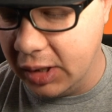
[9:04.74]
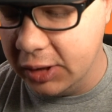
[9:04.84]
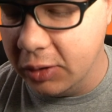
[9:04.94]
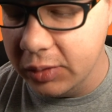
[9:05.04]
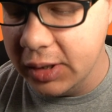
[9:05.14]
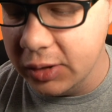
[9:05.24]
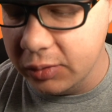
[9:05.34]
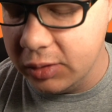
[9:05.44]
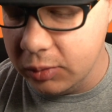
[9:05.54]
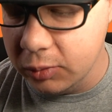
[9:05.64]
I know they
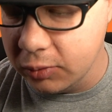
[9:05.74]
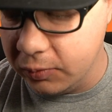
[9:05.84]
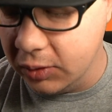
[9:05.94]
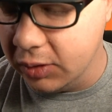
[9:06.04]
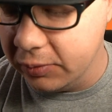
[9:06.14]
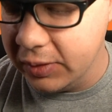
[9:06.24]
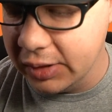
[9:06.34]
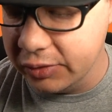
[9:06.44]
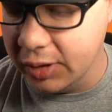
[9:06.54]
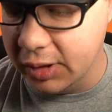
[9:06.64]
don't use field
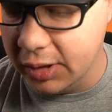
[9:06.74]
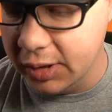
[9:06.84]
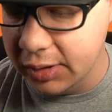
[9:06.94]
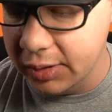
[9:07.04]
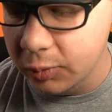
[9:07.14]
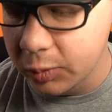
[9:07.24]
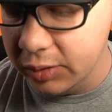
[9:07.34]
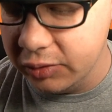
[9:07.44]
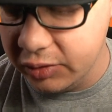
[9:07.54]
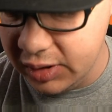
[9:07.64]
effects on
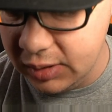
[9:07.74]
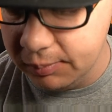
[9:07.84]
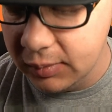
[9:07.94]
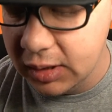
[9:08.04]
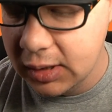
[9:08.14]
Will's team,